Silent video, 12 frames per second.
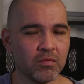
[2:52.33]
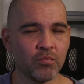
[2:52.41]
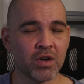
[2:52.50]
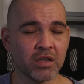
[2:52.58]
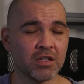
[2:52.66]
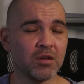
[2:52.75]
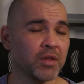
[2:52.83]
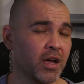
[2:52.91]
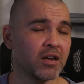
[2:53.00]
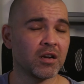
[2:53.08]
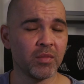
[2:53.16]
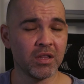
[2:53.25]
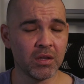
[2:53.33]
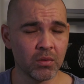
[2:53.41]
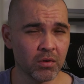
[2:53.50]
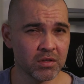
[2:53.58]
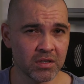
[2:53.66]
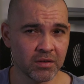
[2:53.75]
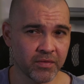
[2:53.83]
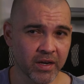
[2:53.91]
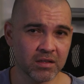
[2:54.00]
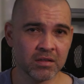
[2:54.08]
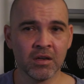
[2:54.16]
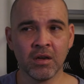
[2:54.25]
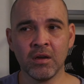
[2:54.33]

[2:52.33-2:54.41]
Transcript: when I say applied it, I mean the Orton effect,